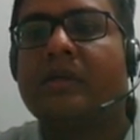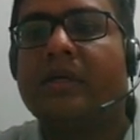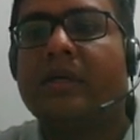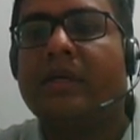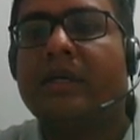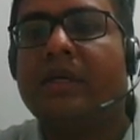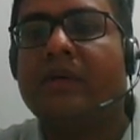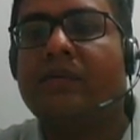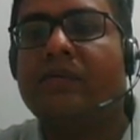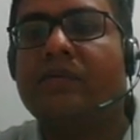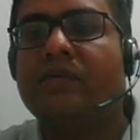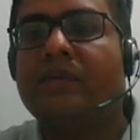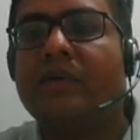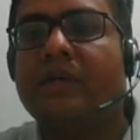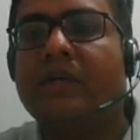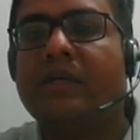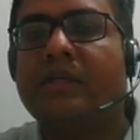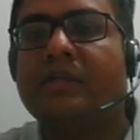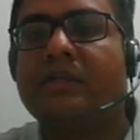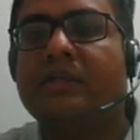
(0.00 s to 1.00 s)
if
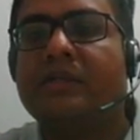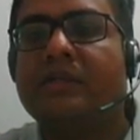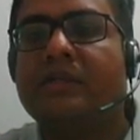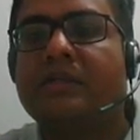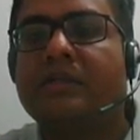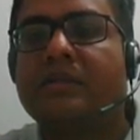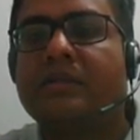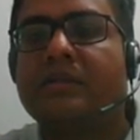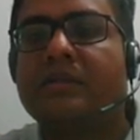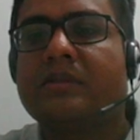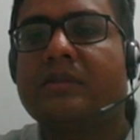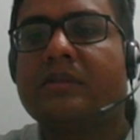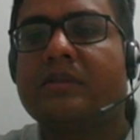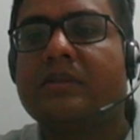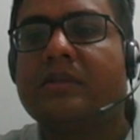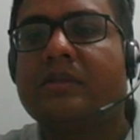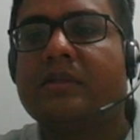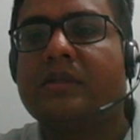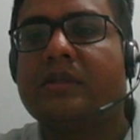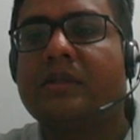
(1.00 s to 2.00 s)
it is
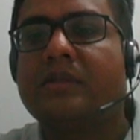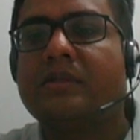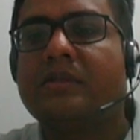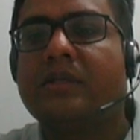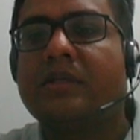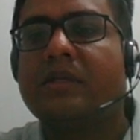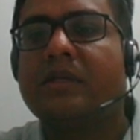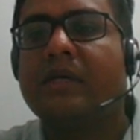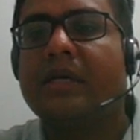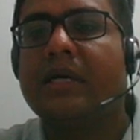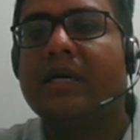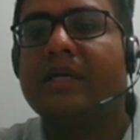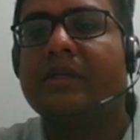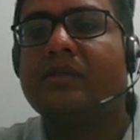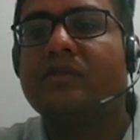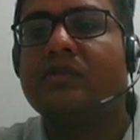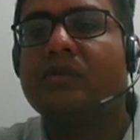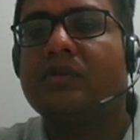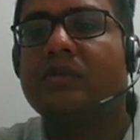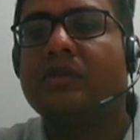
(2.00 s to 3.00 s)
an
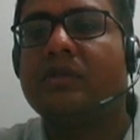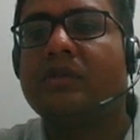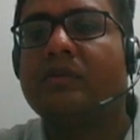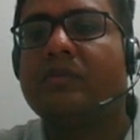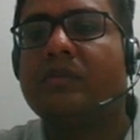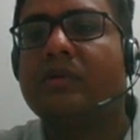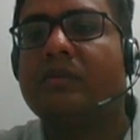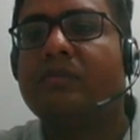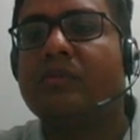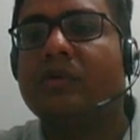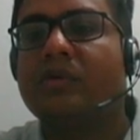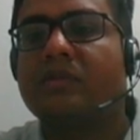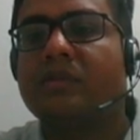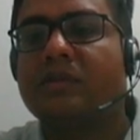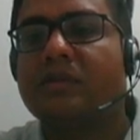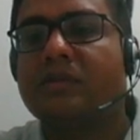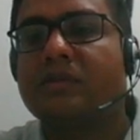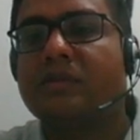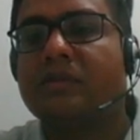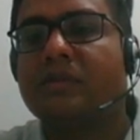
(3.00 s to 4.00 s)
isothermal
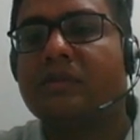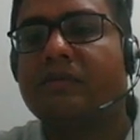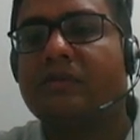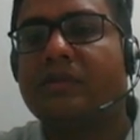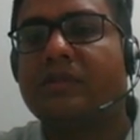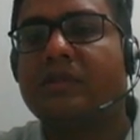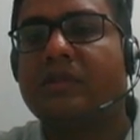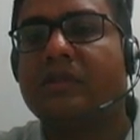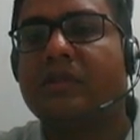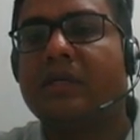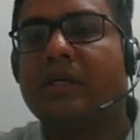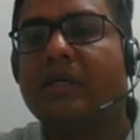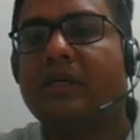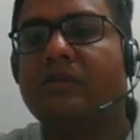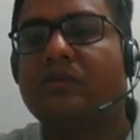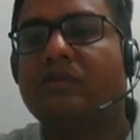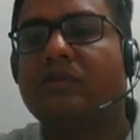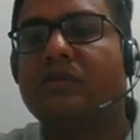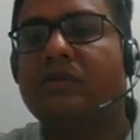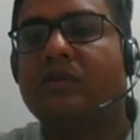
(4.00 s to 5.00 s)
process. If it is an
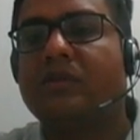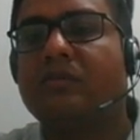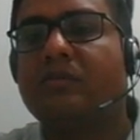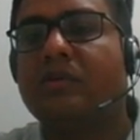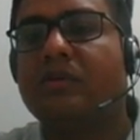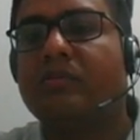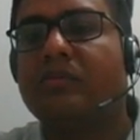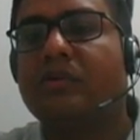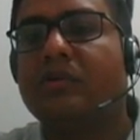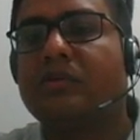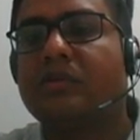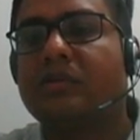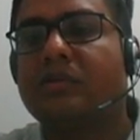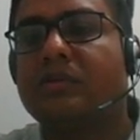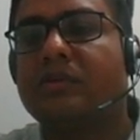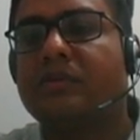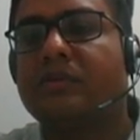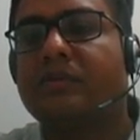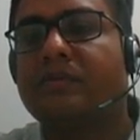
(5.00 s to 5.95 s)
isothermal process,